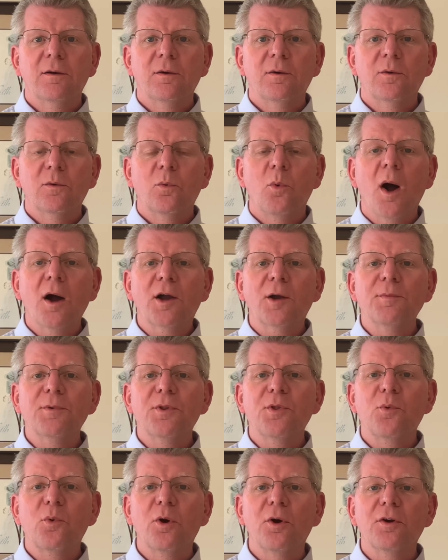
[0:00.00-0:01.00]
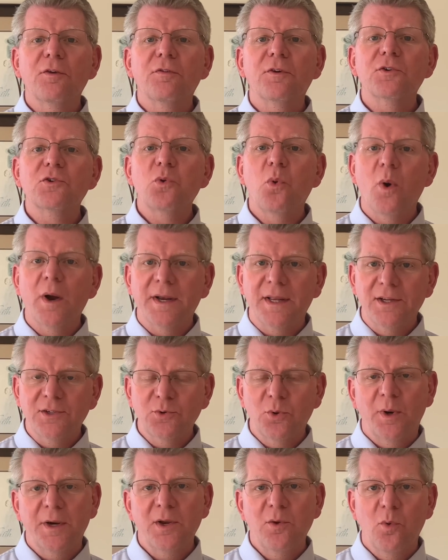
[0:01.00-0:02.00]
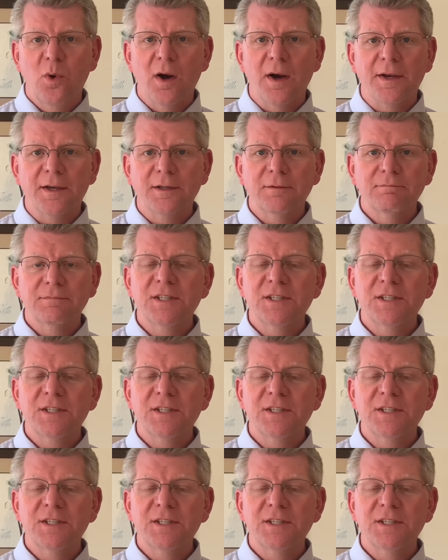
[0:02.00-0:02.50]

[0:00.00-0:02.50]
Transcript: Welcome to the Word for 2021.